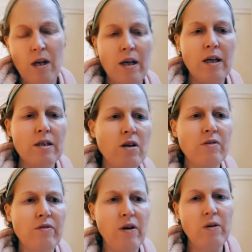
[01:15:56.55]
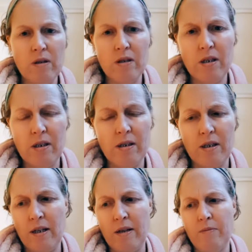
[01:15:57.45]
Ears, nose, and throat is just
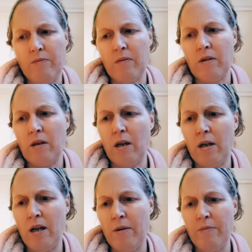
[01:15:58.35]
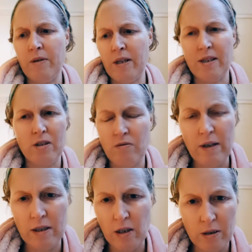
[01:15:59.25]
they
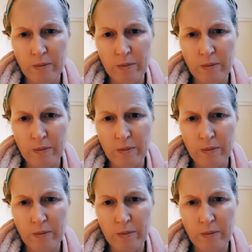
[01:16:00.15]
really don't